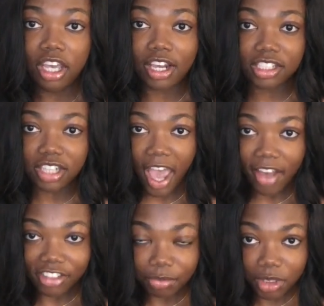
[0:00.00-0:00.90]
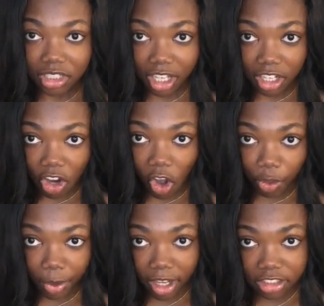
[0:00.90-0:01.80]
It doesn't have to be like all
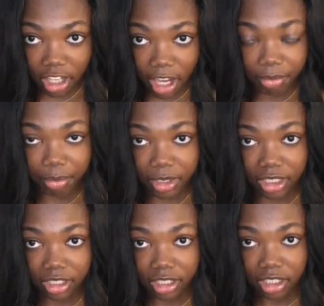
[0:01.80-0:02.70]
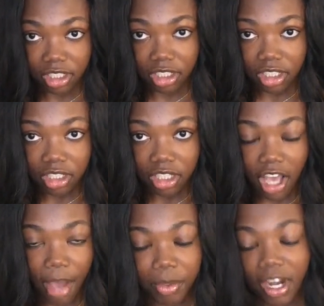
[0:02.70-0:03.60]
the way on top, but
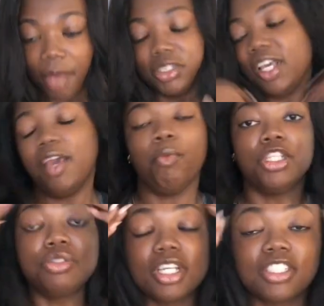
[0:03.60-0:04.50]
I mean, I'm saying once you